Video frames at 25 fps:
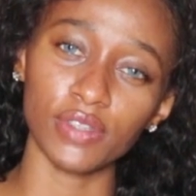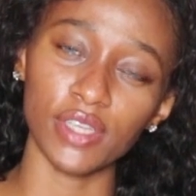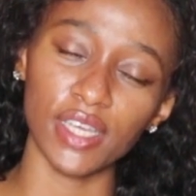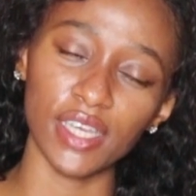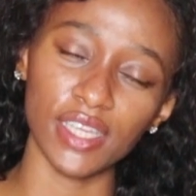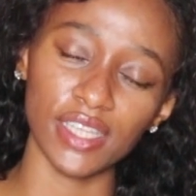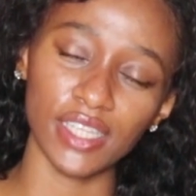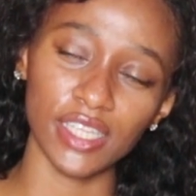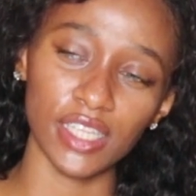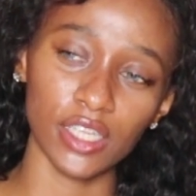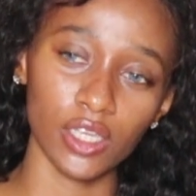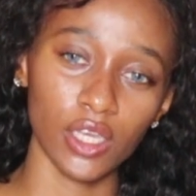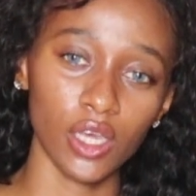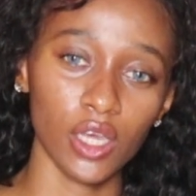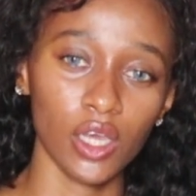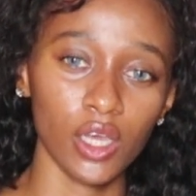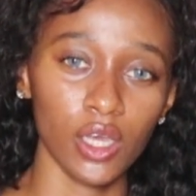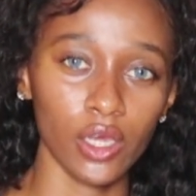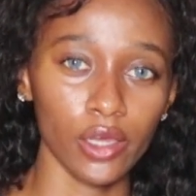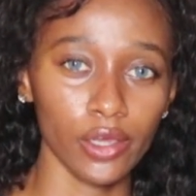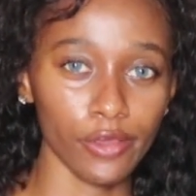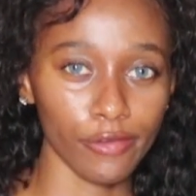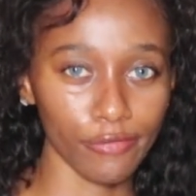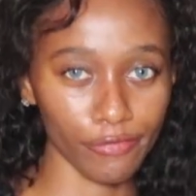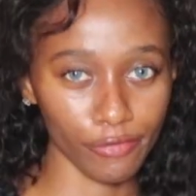Then
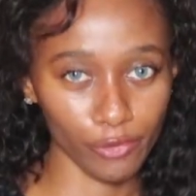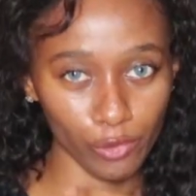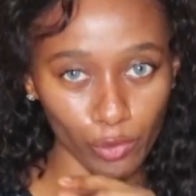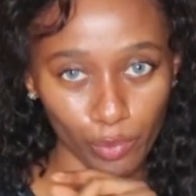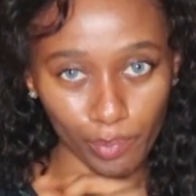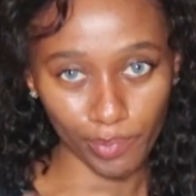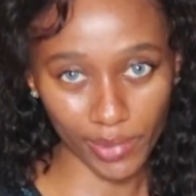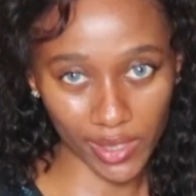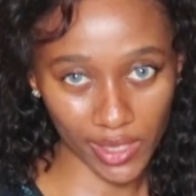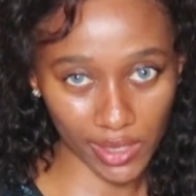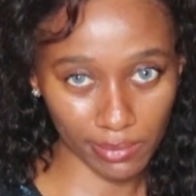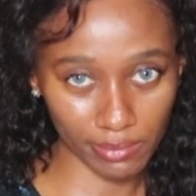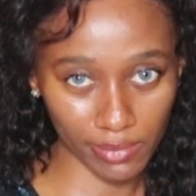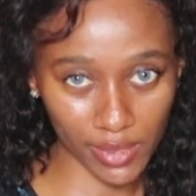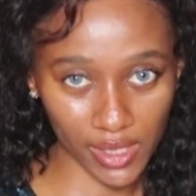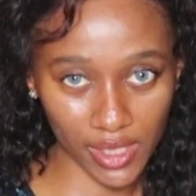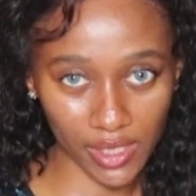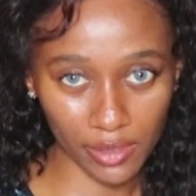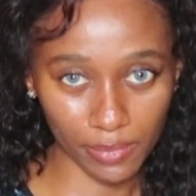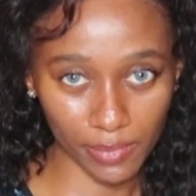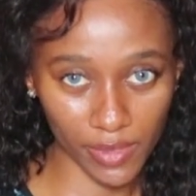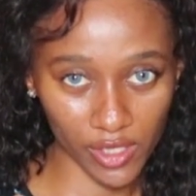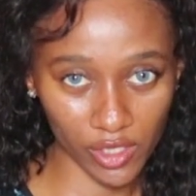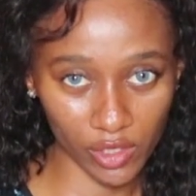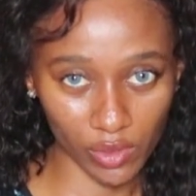if you
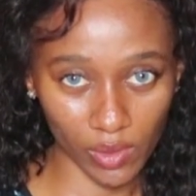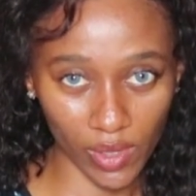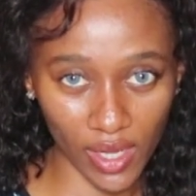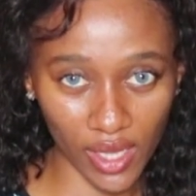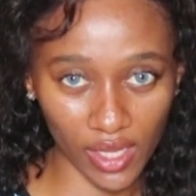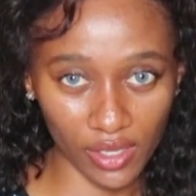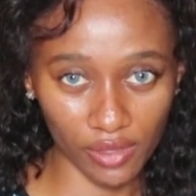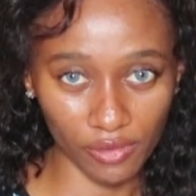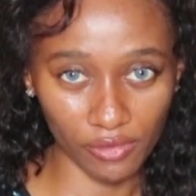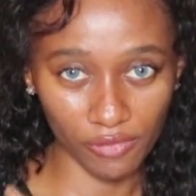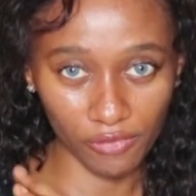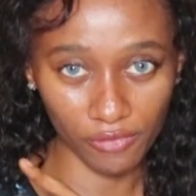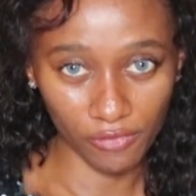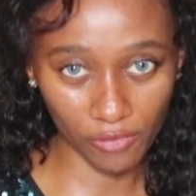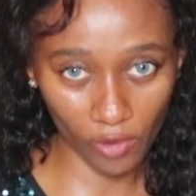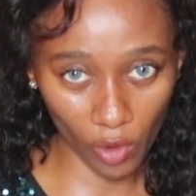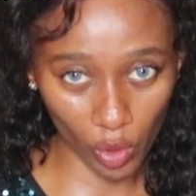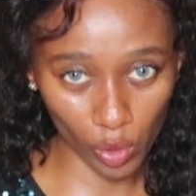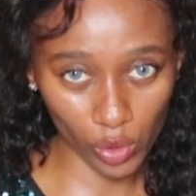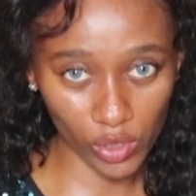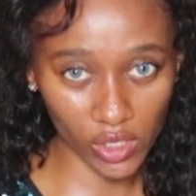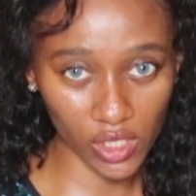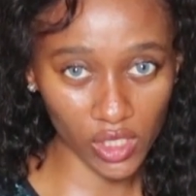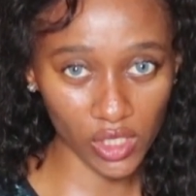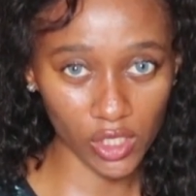permit me to add a
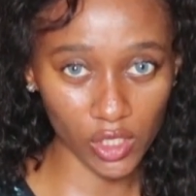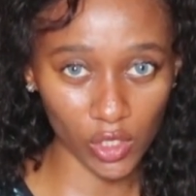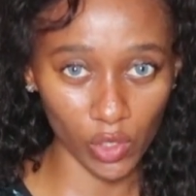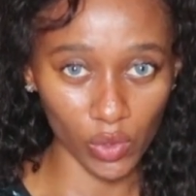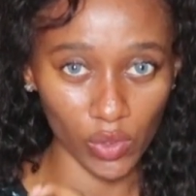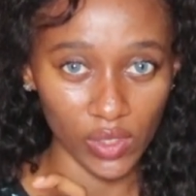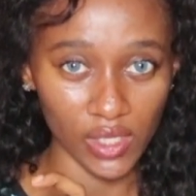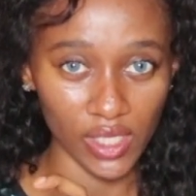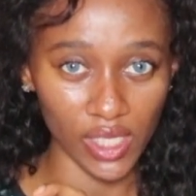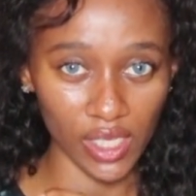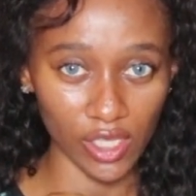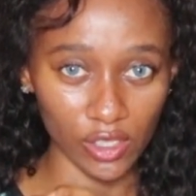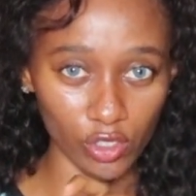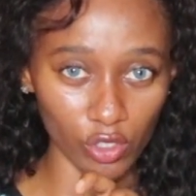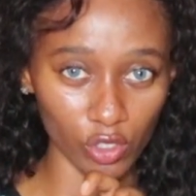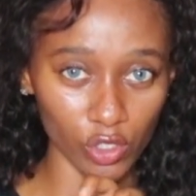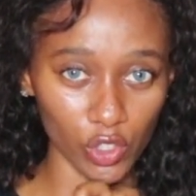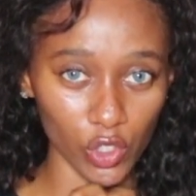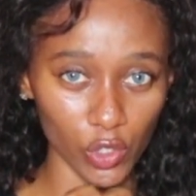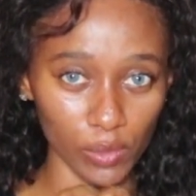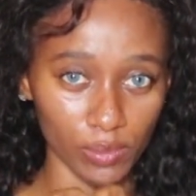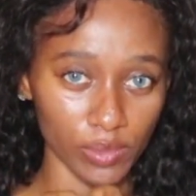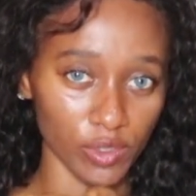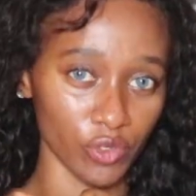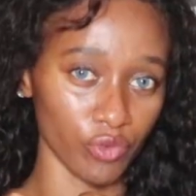fourth song that
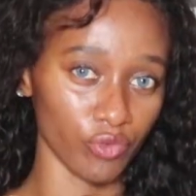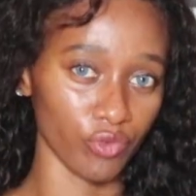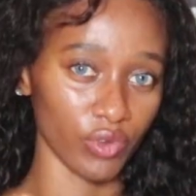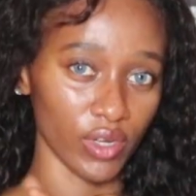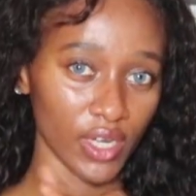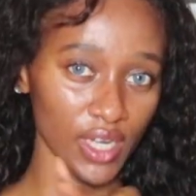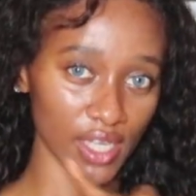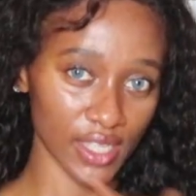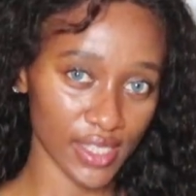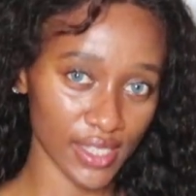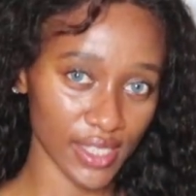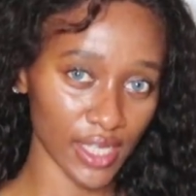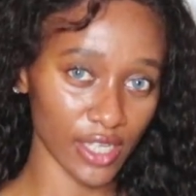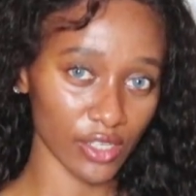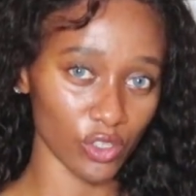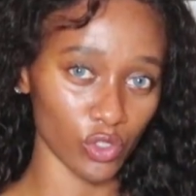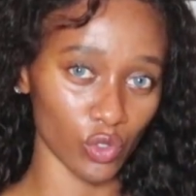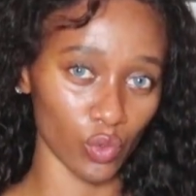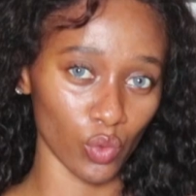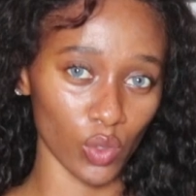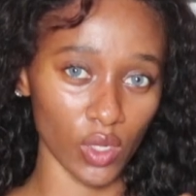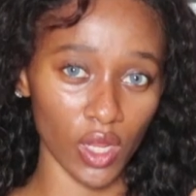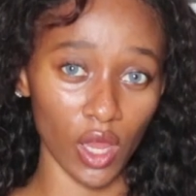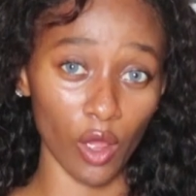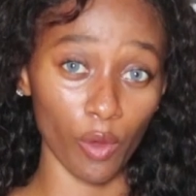does something related
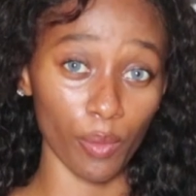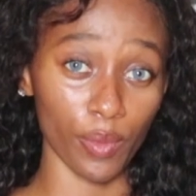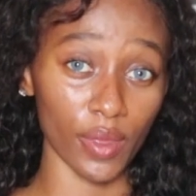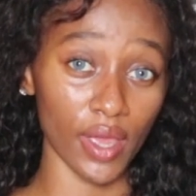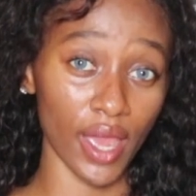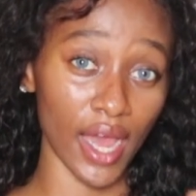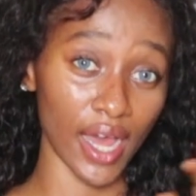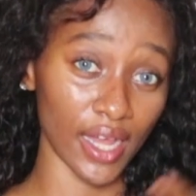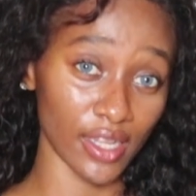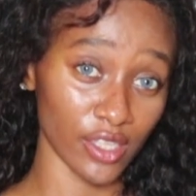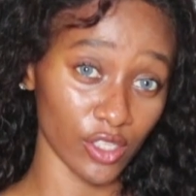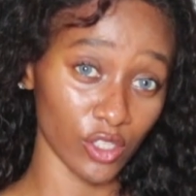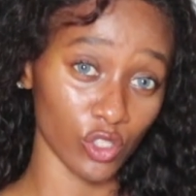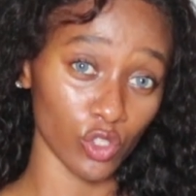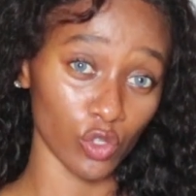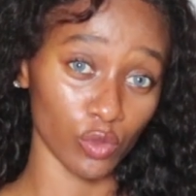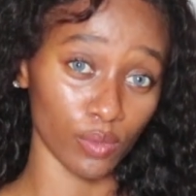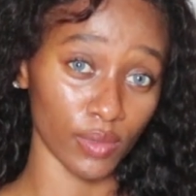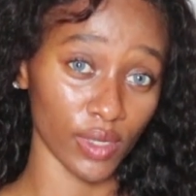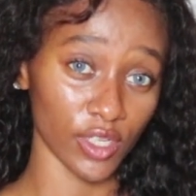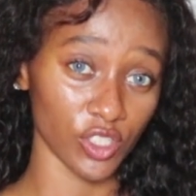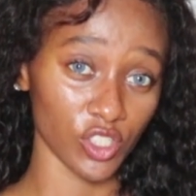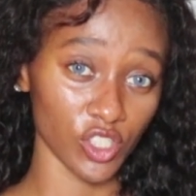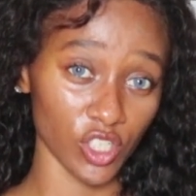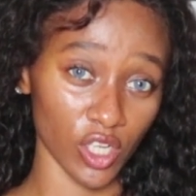to what I've been adding to
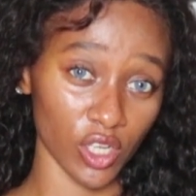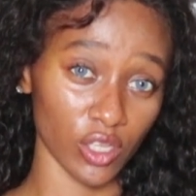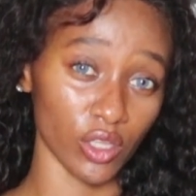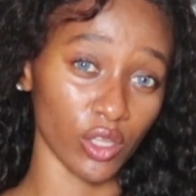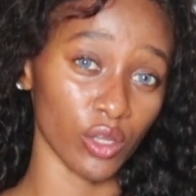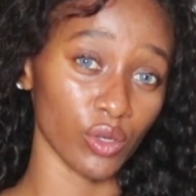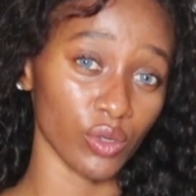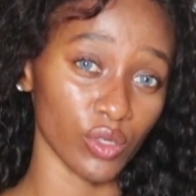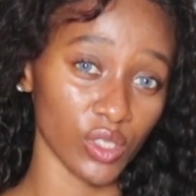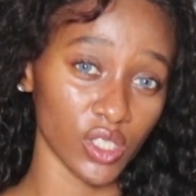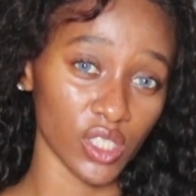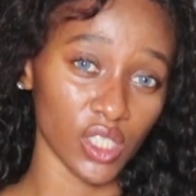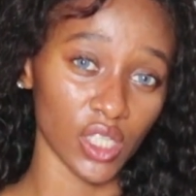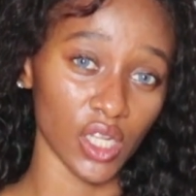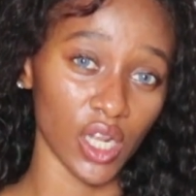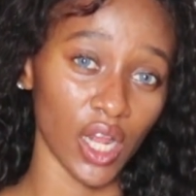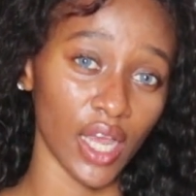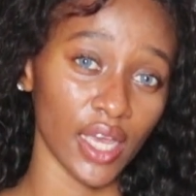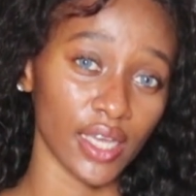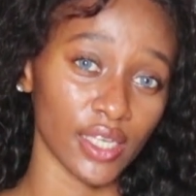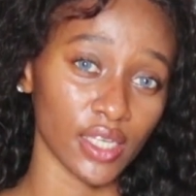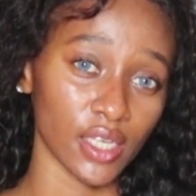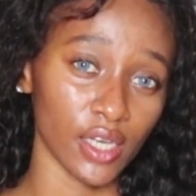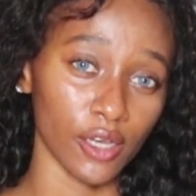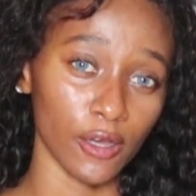my channel, is
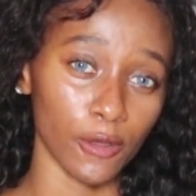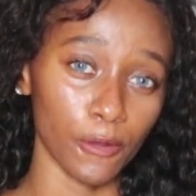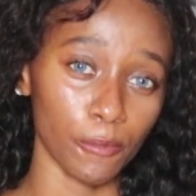like